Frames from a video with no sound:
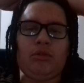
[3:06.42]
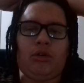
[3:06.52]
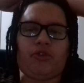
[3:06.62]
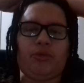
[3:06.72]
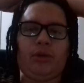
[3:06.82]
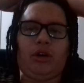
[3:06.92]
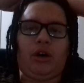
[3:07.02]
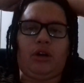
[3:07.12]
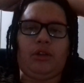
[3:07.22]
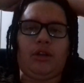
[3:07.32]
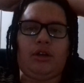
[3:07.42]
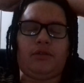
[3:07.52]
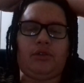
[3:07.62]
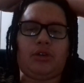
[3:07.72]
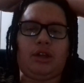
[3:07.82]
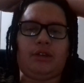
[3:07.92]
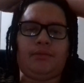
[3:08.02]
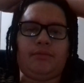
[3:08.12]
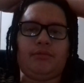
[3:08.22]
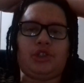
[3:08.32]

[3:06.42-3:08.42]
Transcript: whatchamacallit, a fucking